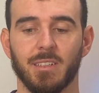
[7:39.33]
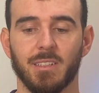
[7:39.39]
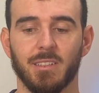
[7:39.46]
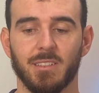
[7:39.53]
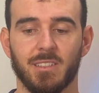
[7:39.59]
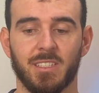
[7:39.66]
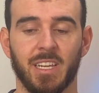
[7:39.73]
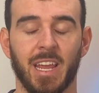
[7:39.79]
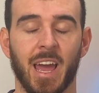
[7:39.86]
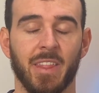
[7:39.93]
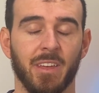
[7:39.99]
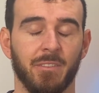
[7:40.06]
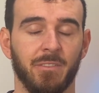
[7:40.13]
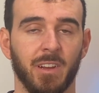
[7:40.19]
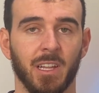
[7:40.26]
see how
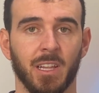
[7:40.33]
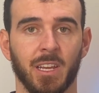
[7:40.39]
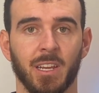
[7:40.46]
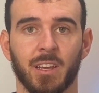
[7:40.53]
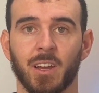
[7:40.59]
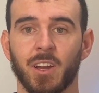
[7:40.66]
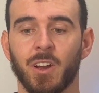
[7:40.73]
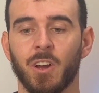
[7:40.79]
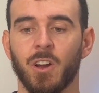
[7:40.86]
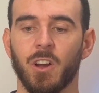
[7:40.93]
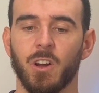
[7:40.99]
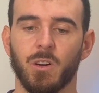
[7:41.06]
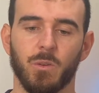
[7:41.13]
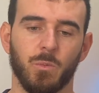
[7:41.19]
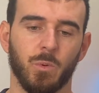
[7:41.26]
they're feeling.
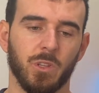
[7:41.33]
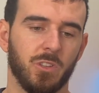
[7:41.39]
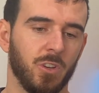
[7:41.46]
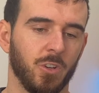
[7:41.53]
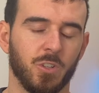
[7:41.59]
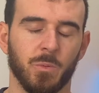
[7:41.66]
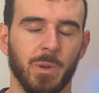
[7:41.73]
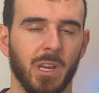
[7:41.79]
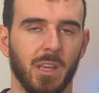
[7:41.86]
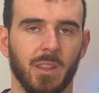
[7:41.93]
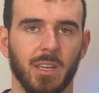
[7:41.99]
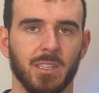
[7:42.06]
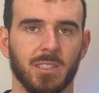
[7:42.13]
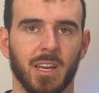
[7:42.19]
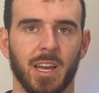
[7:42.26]
With social media
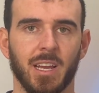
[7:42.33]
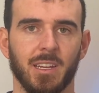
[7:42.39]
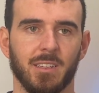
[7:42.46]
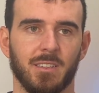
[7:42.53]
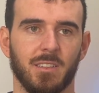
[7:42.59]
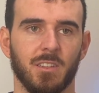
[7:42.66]
these days,